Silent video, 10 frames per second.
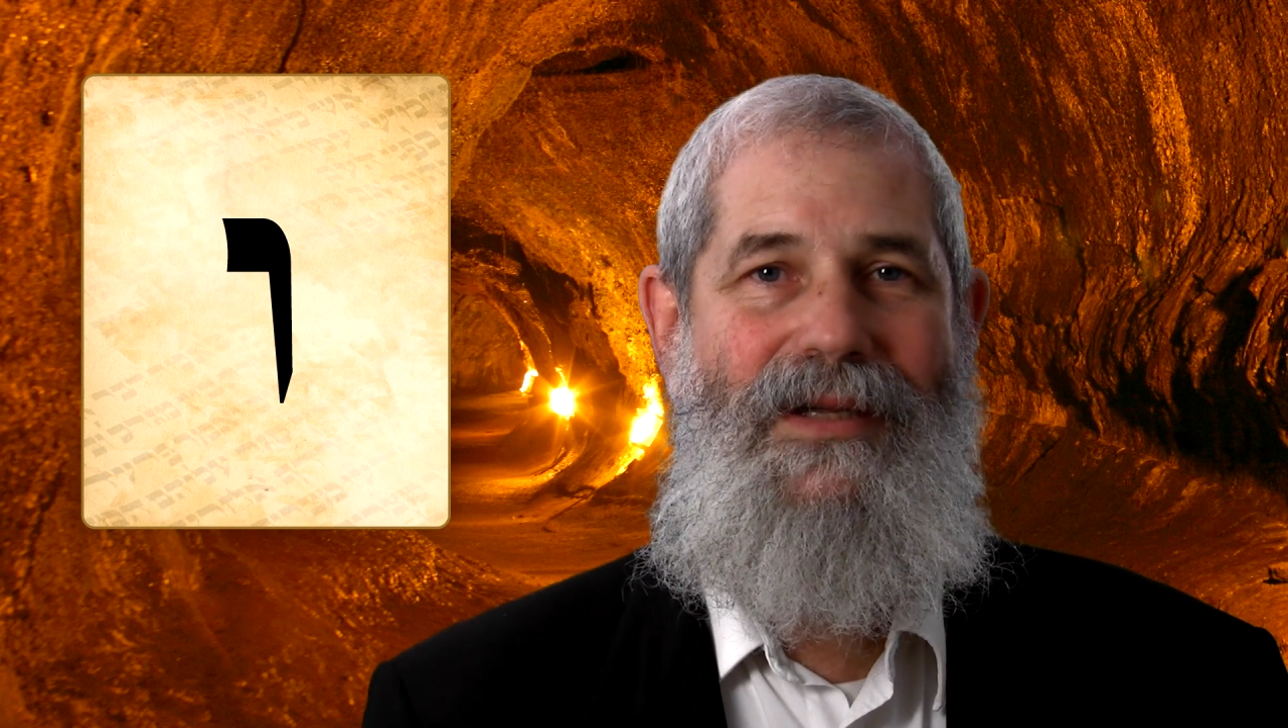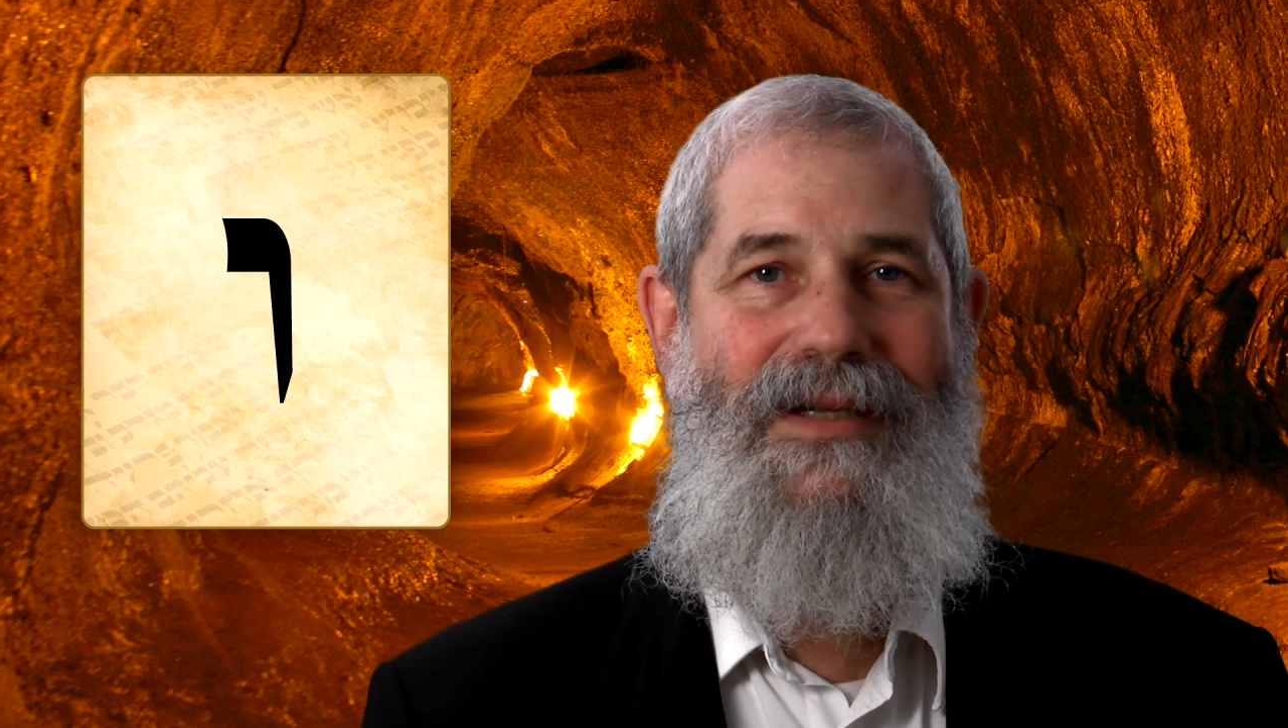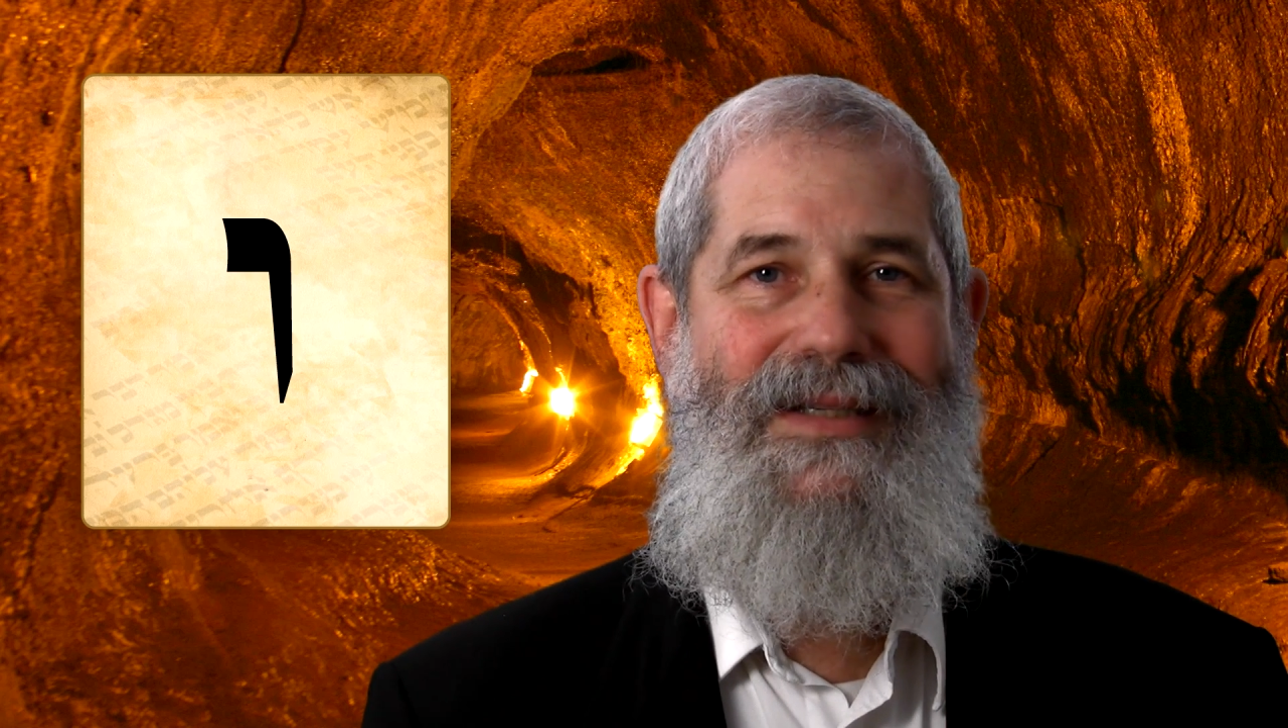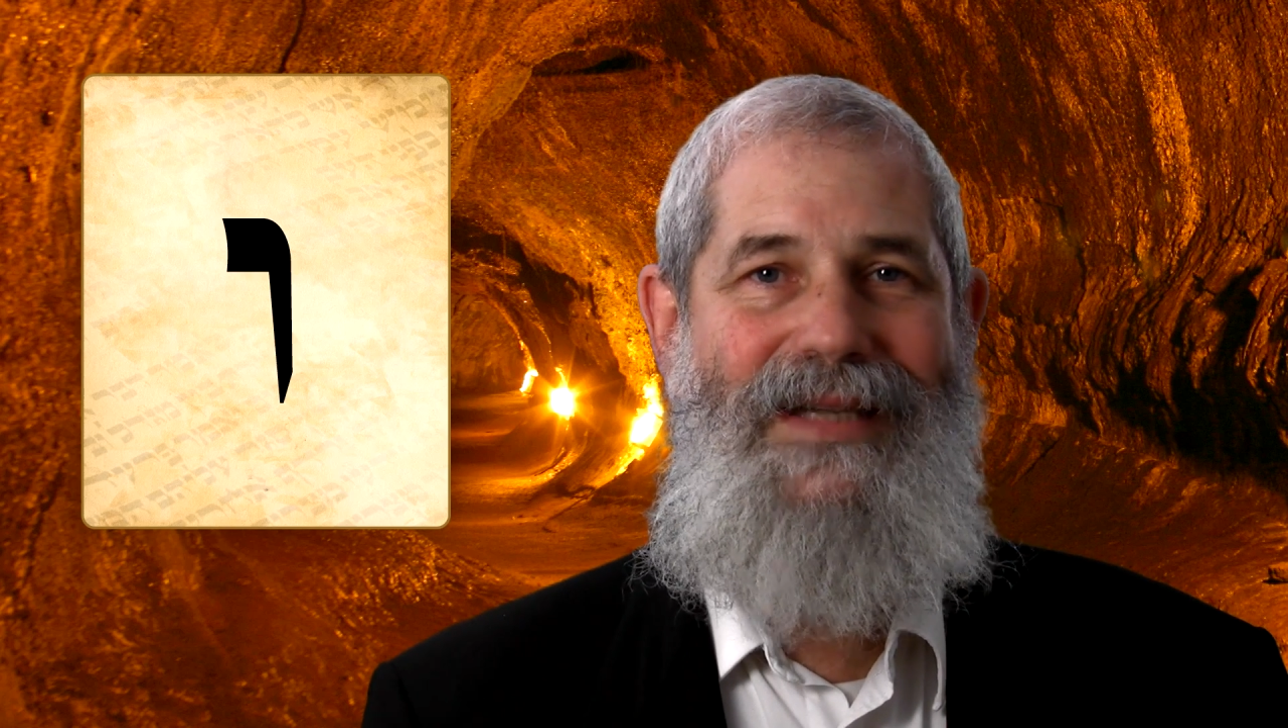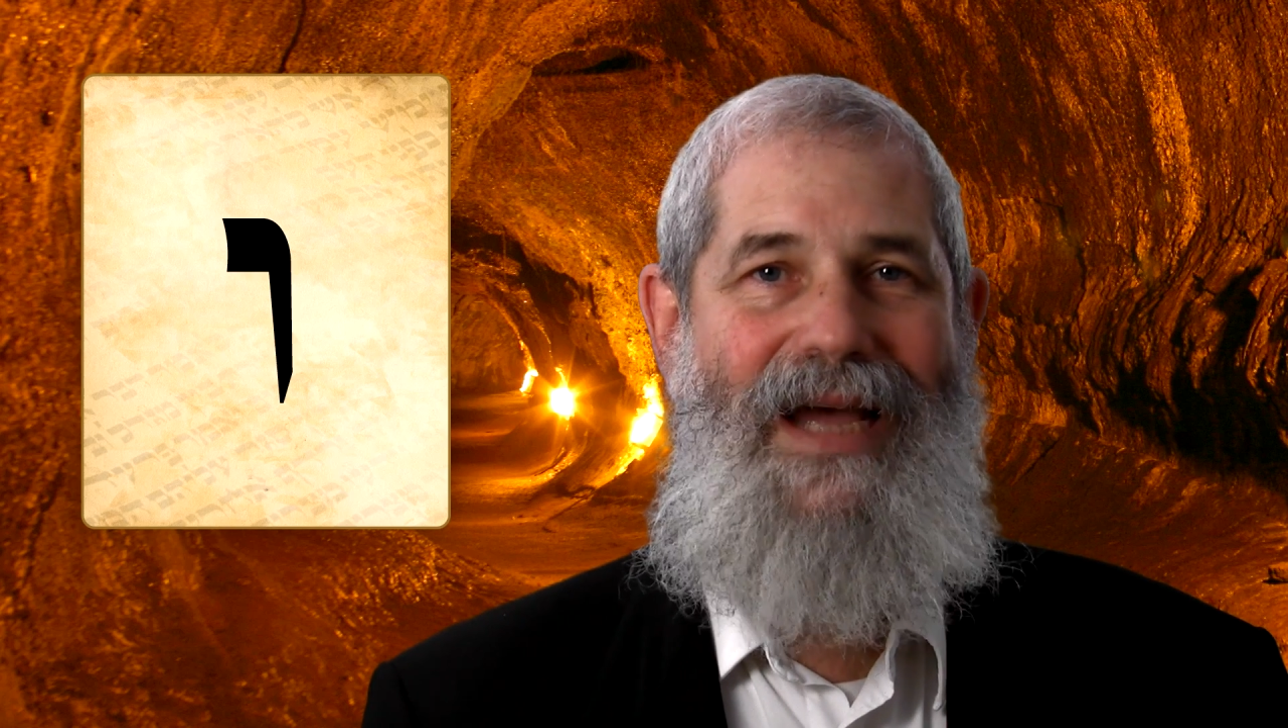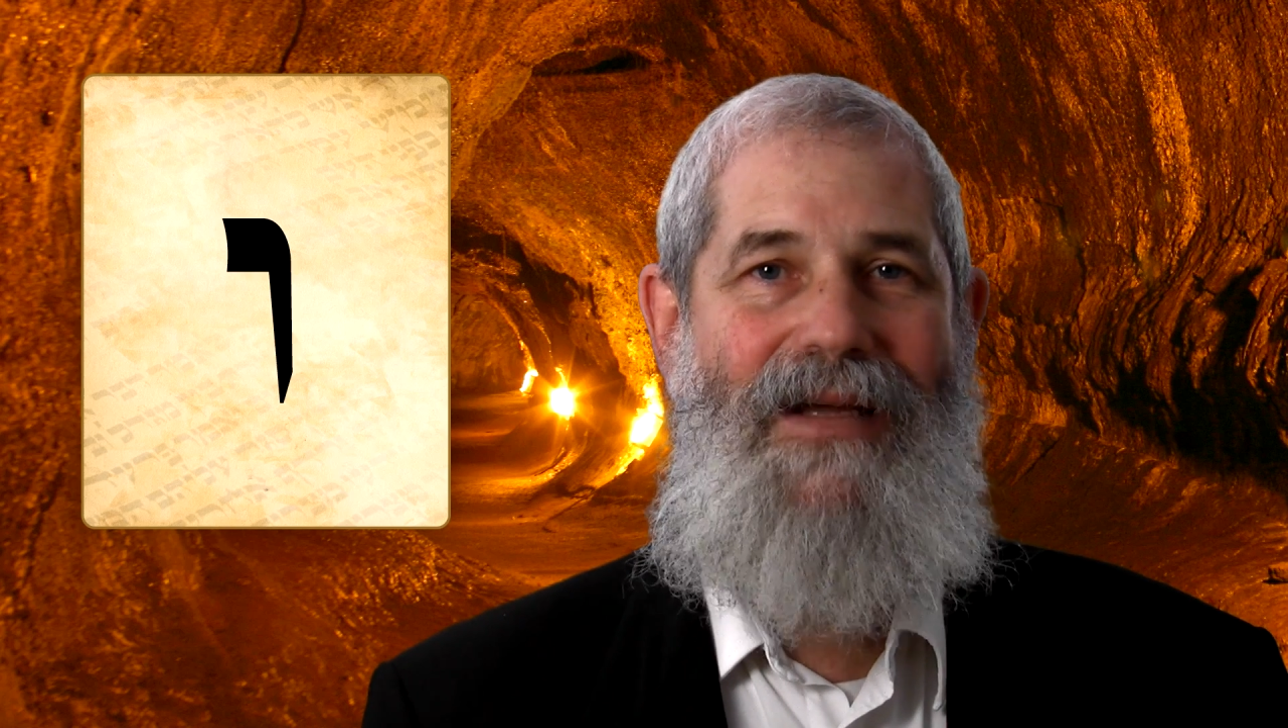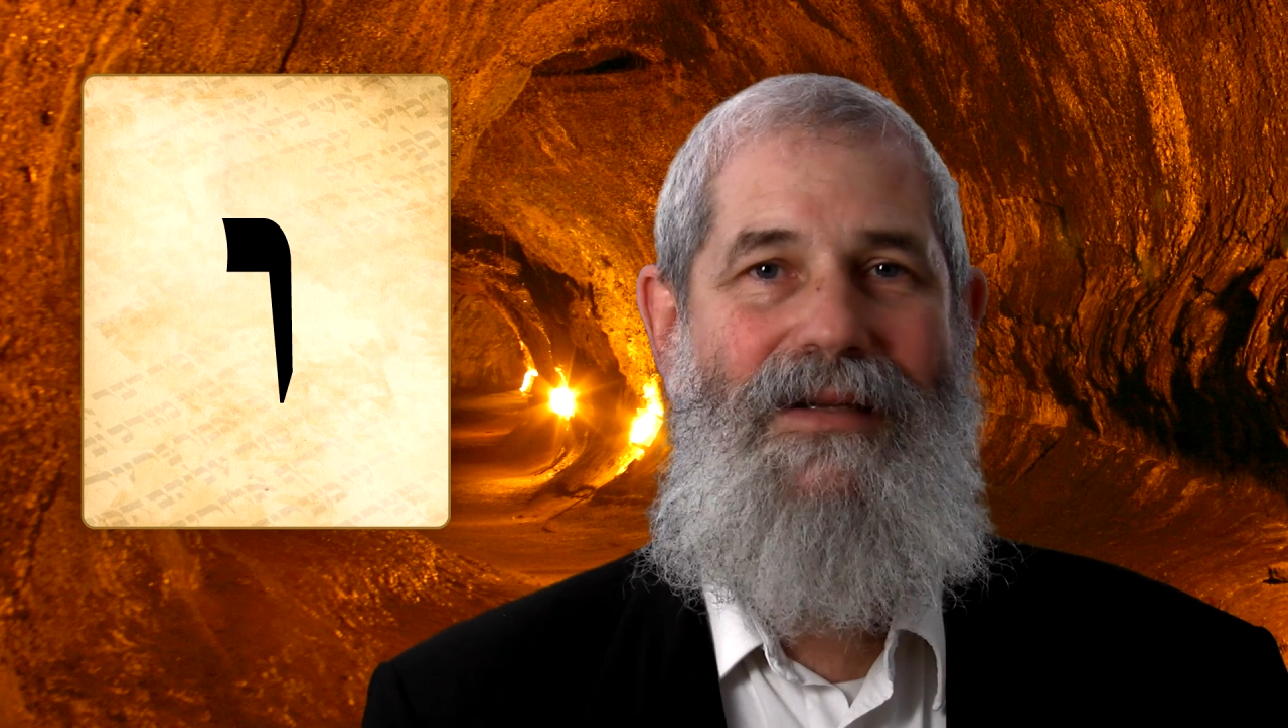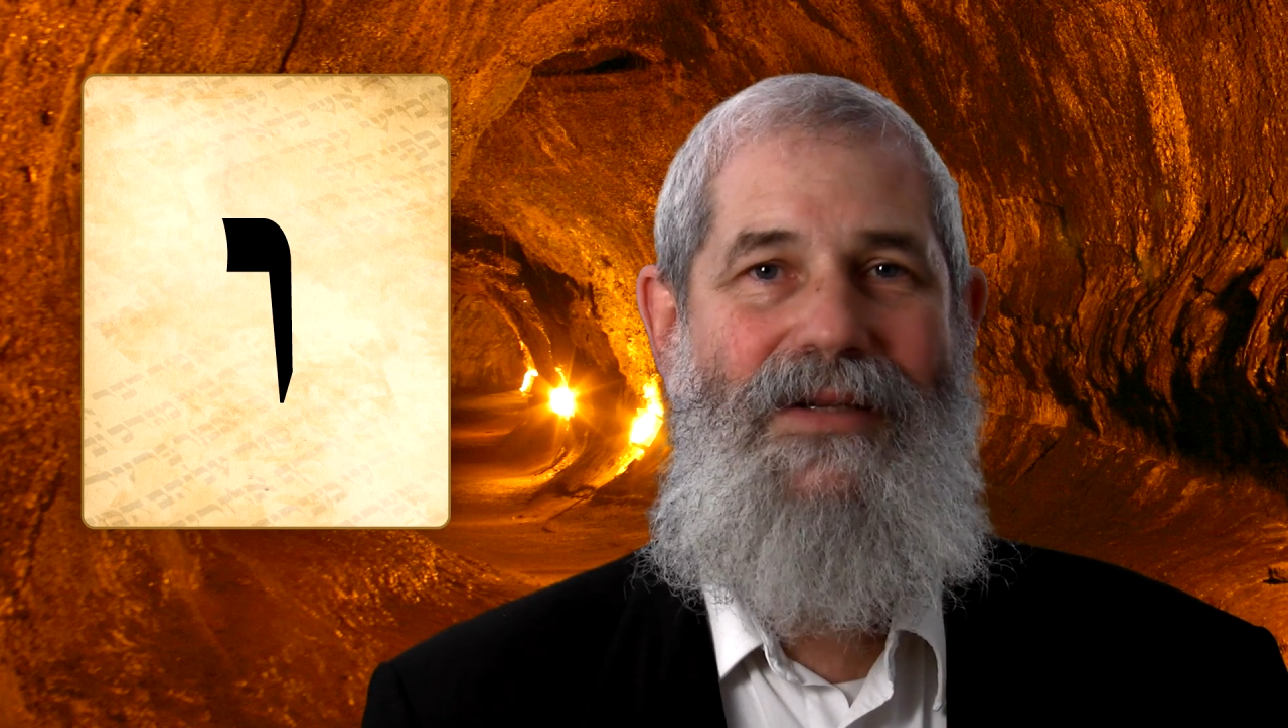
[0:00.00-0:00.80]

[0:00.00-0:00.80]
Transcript: exactly